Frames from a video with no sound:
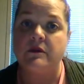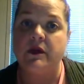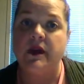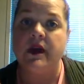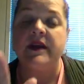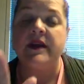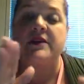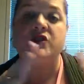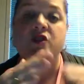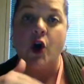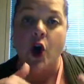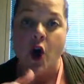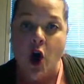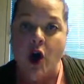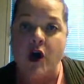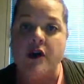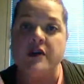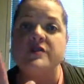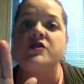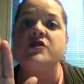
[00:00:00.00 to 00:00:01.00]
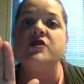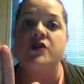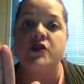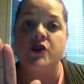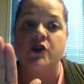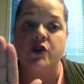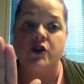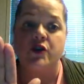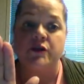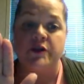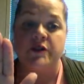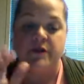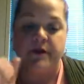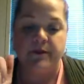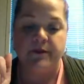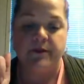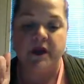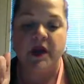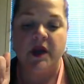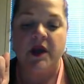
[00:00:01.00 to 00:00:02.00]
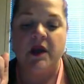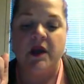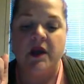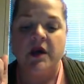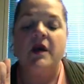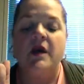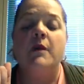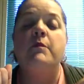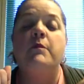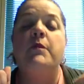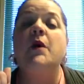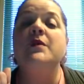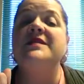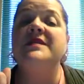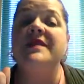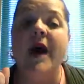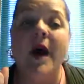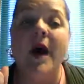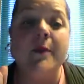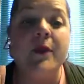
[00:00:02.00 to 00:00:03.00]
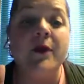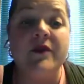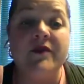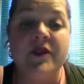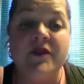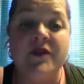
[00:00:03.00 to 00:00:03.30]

Okay, it's caused SIRS. Postoperative